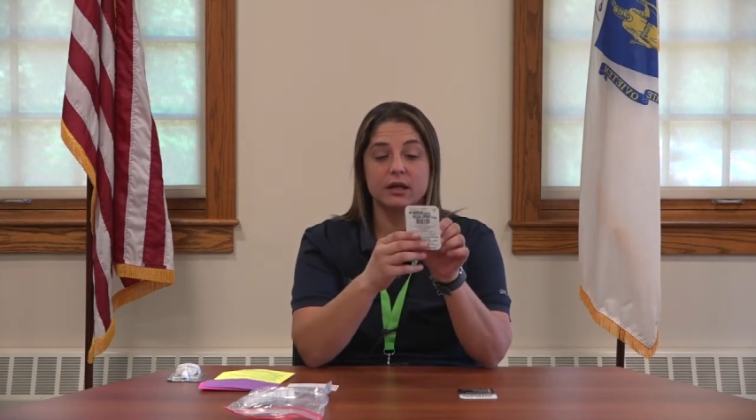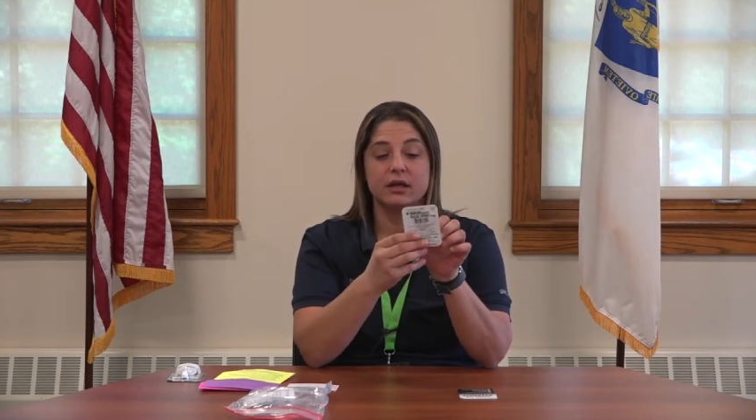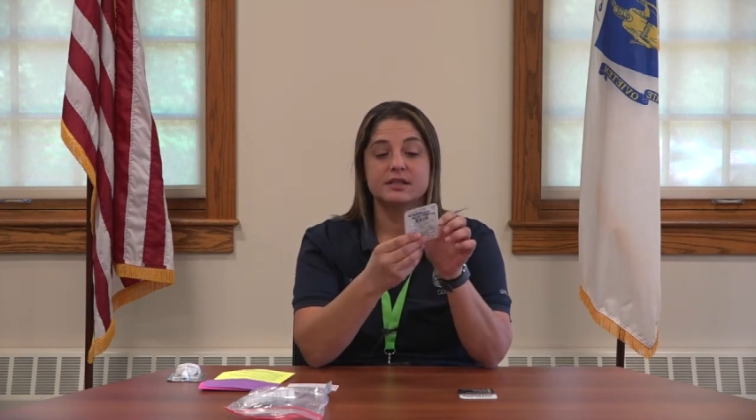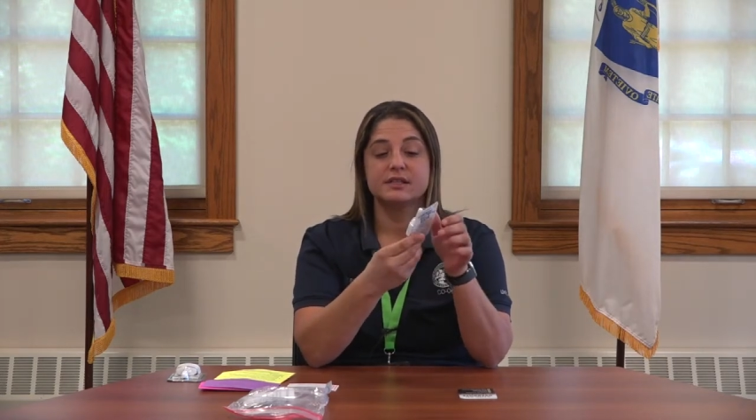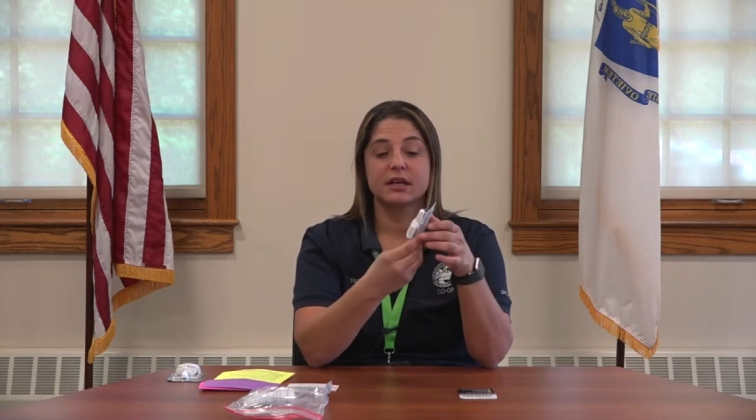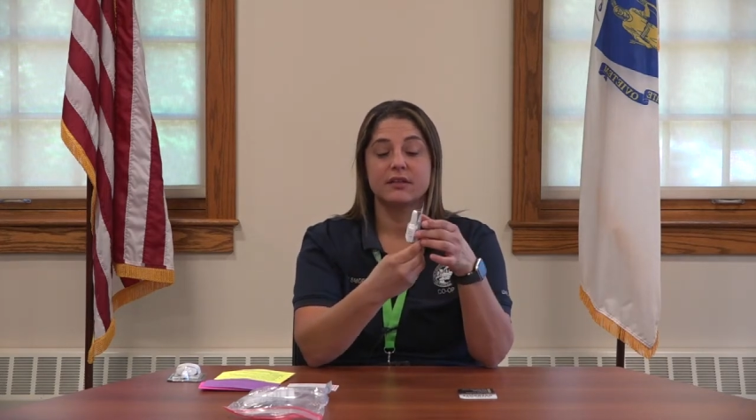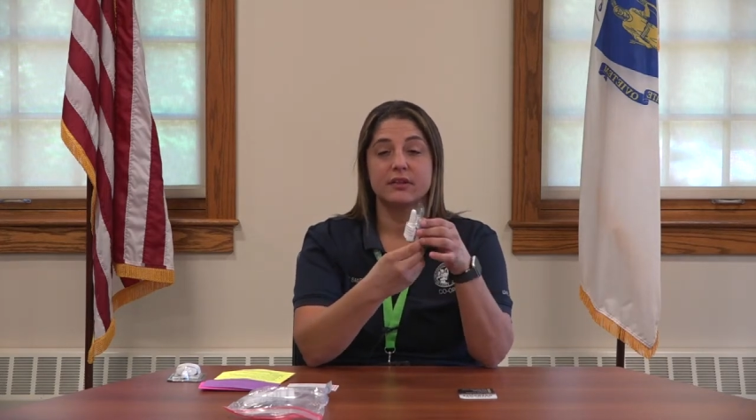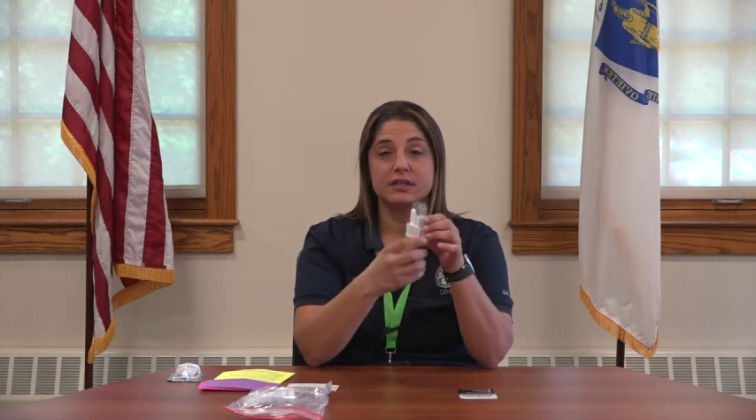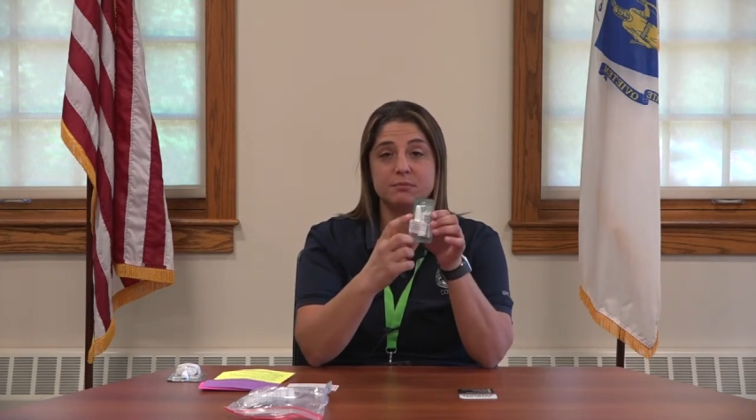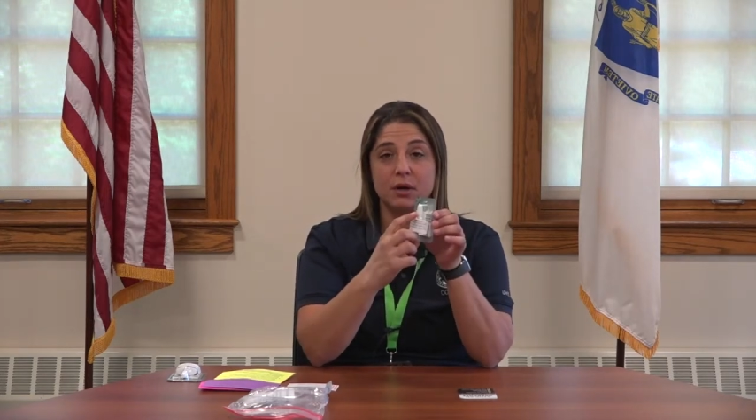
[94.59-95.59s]
and stick
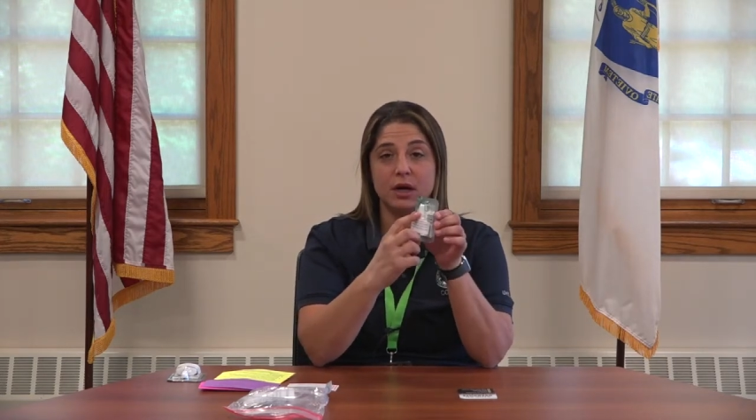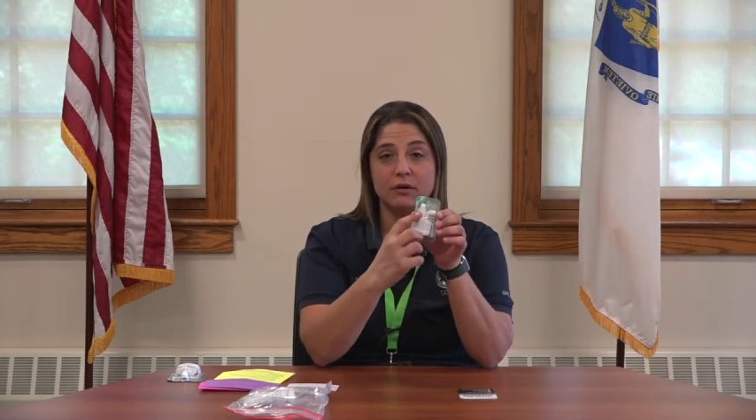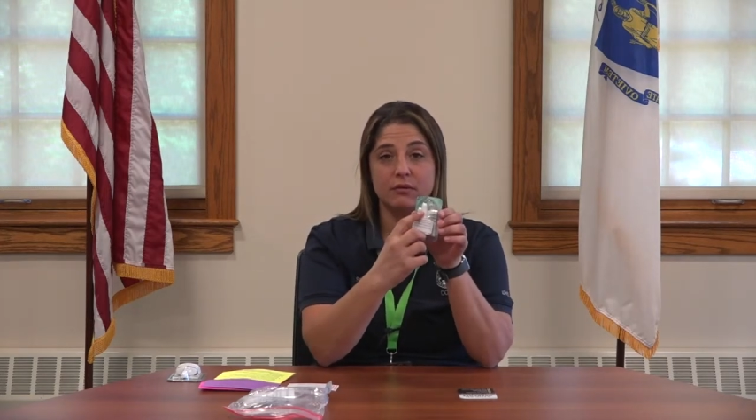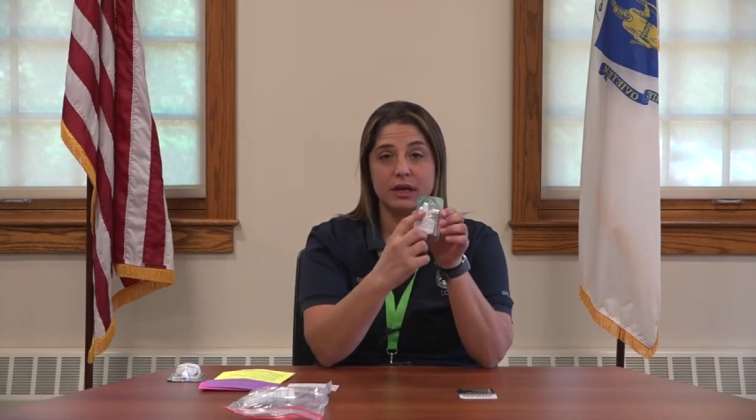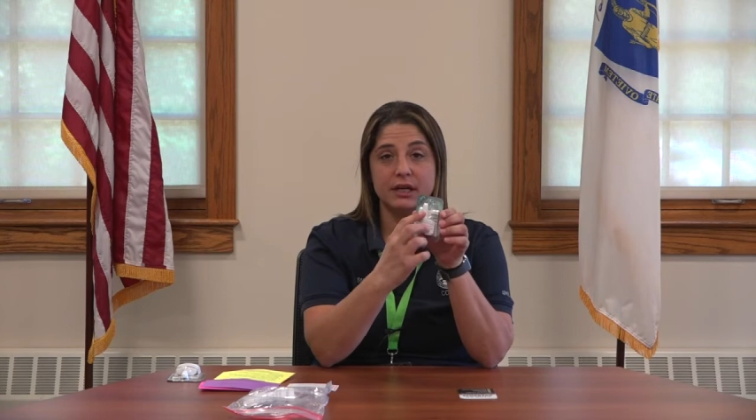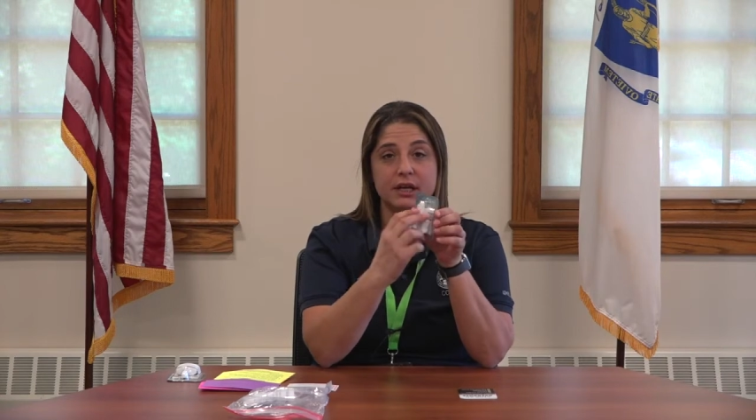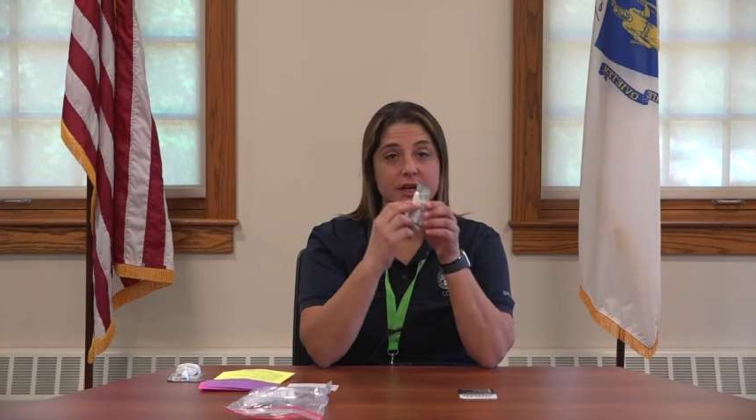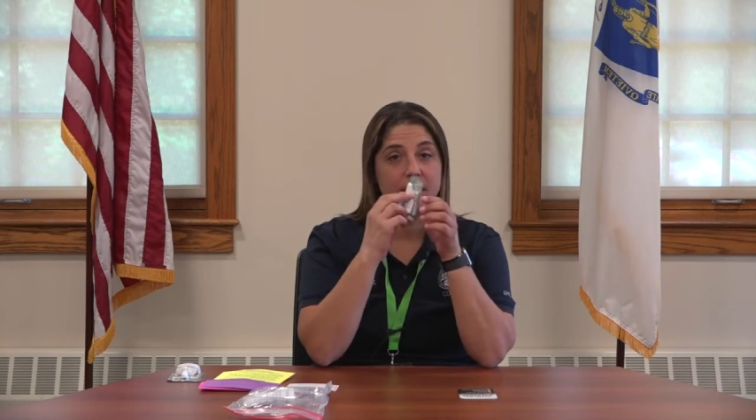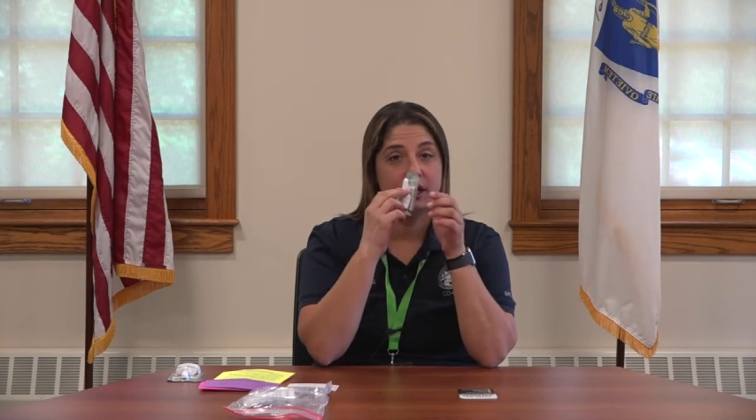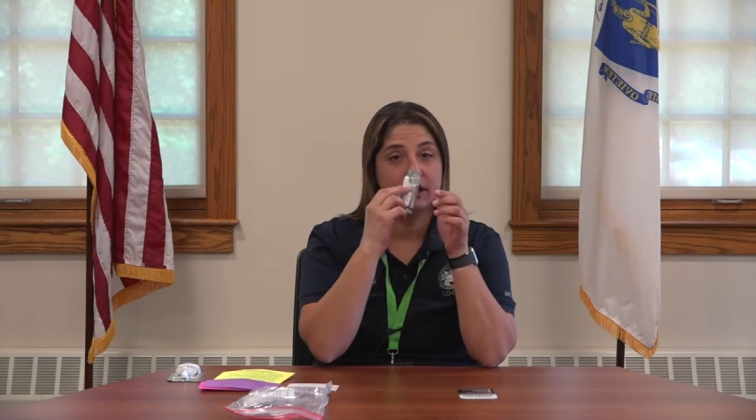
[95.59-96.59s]
this part right
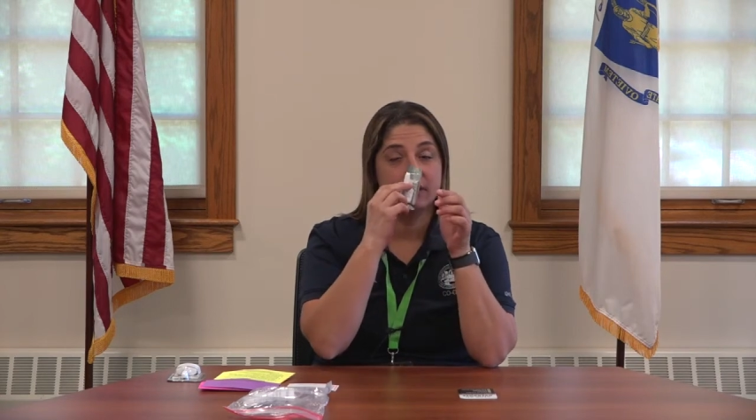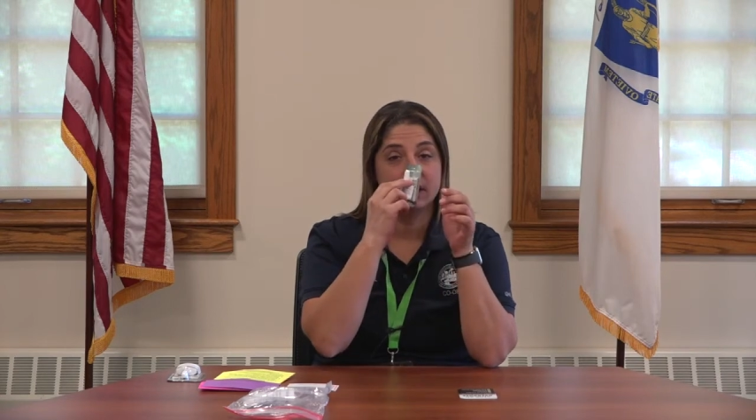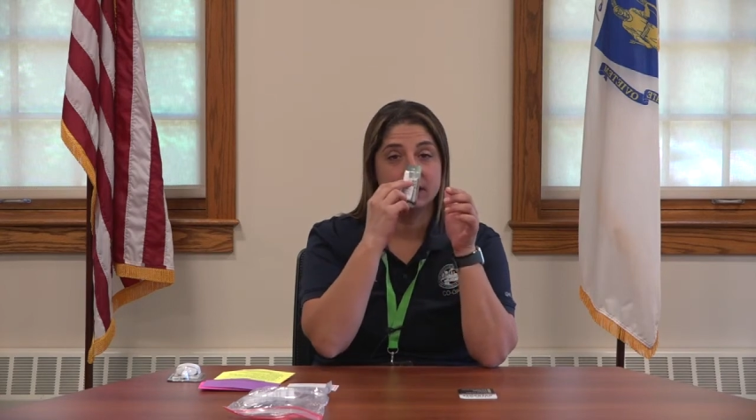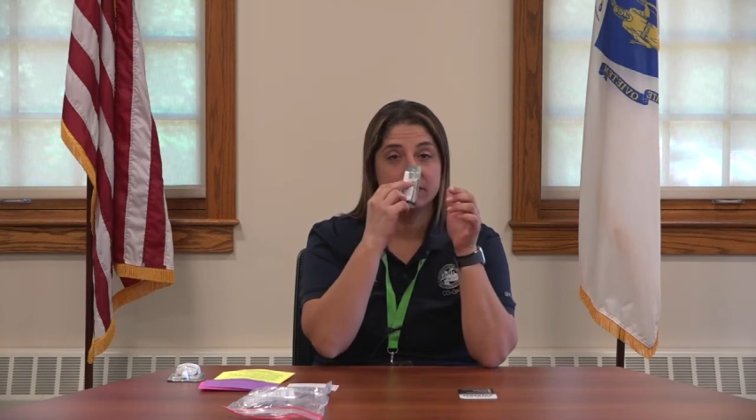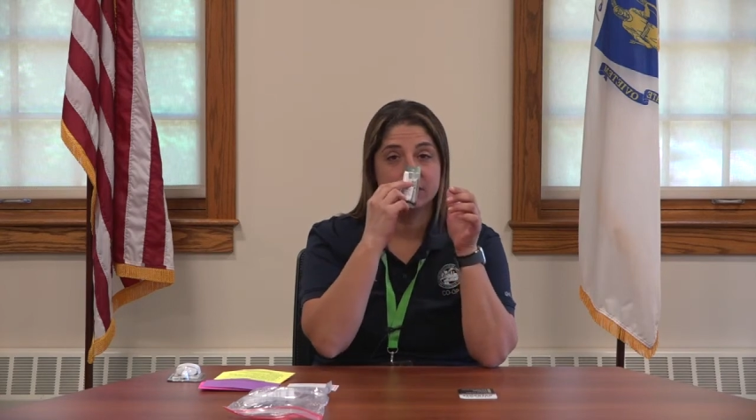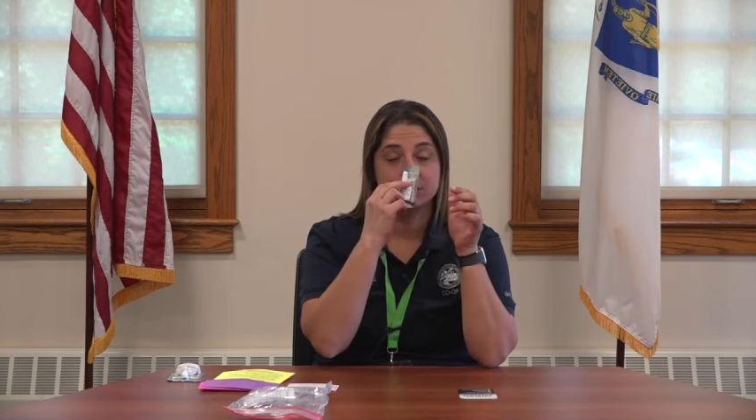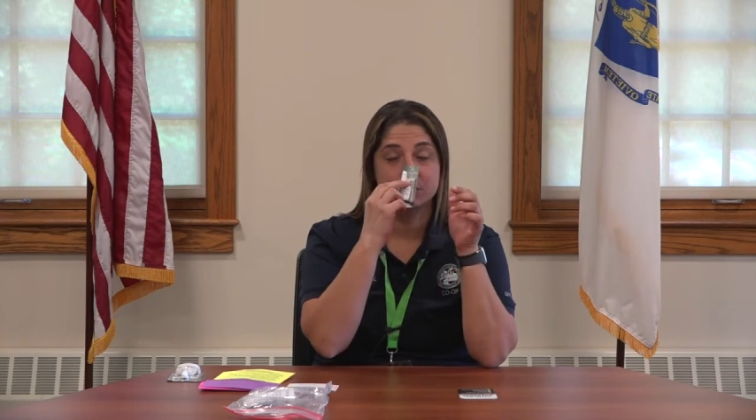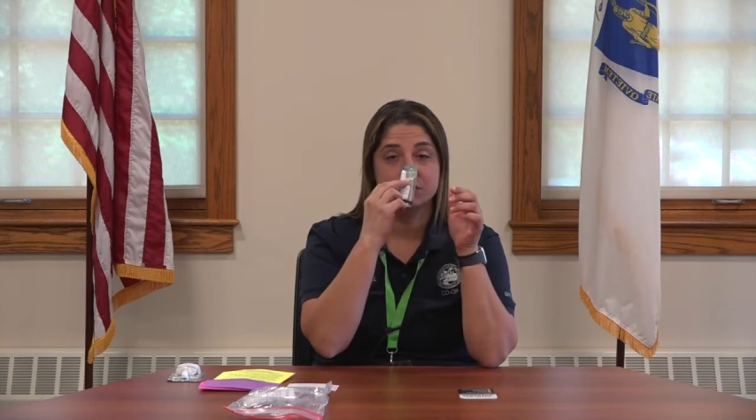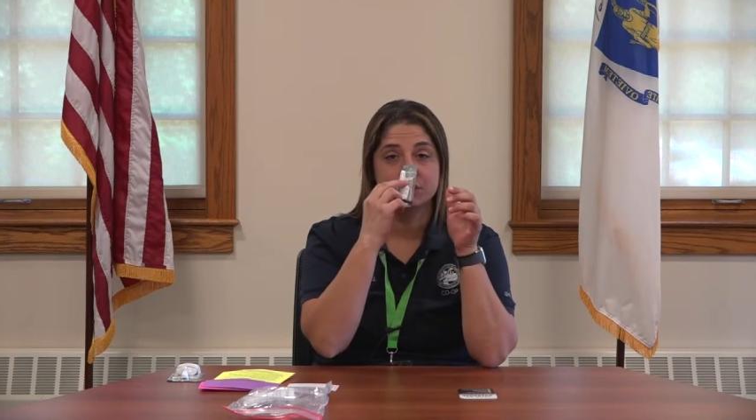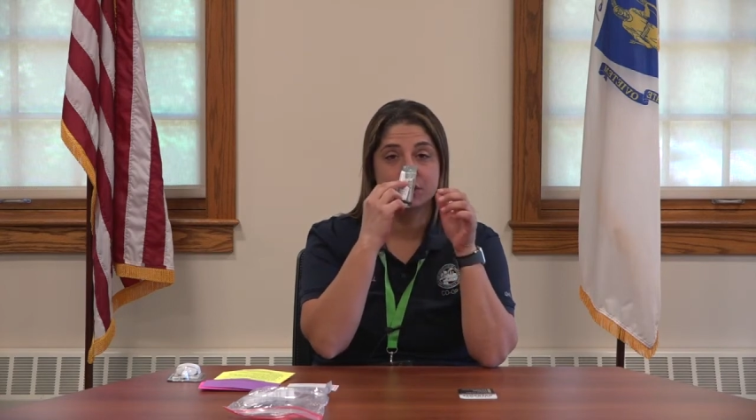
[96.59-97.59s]
here in the
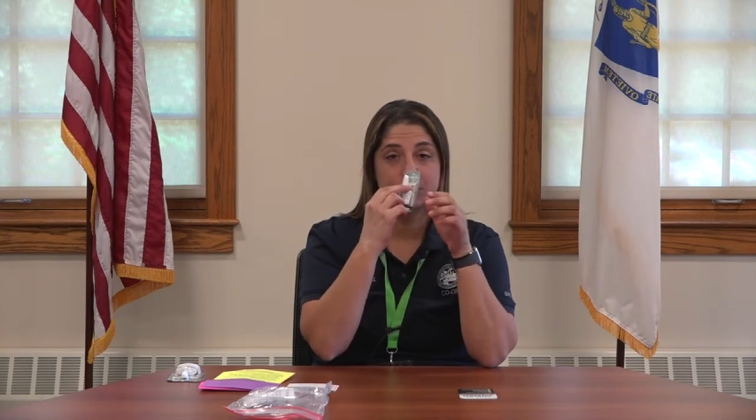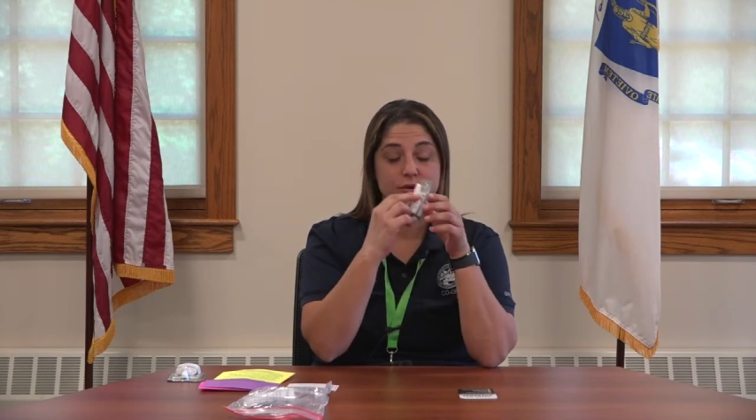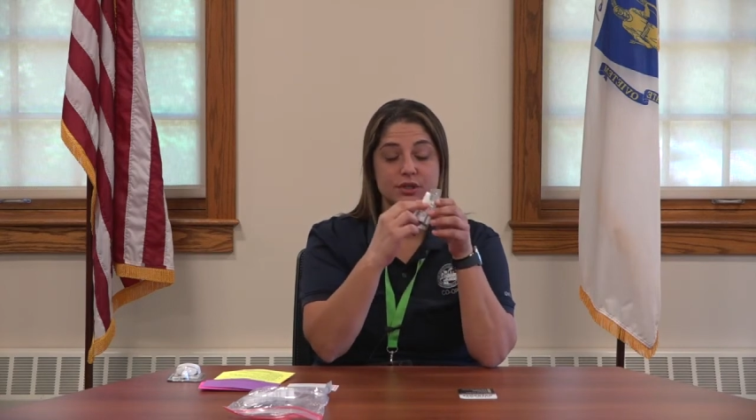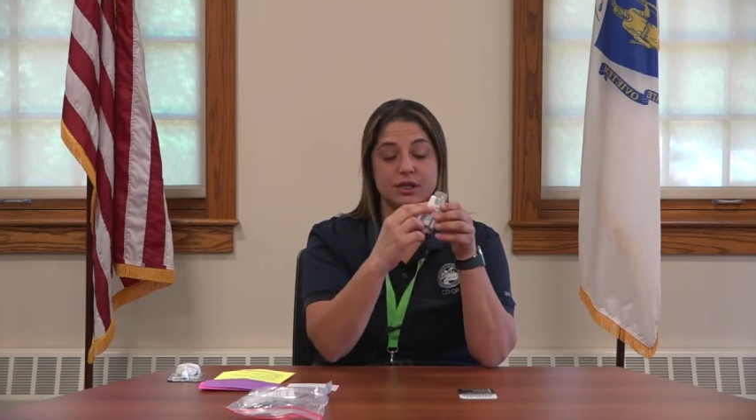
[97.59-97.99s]
individual's nose